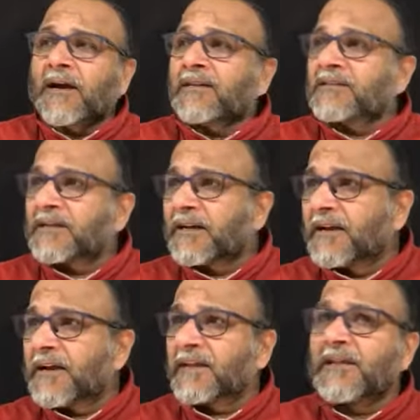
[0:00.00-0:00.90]

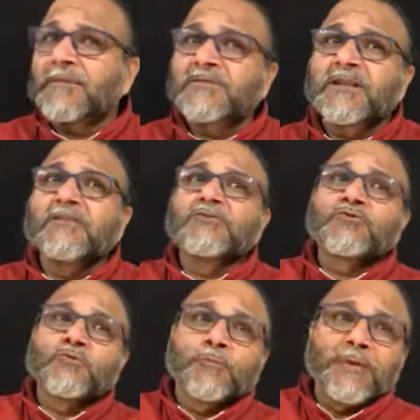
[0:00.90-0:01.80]
considering themselves
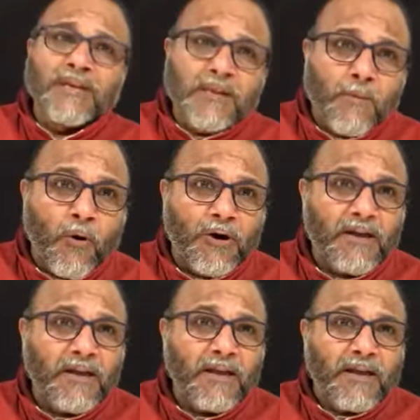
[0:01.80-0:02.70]
to be the
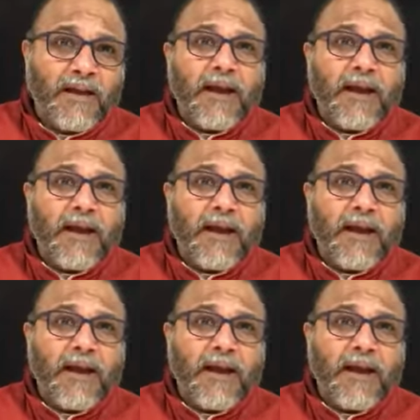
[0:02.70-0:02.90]
body,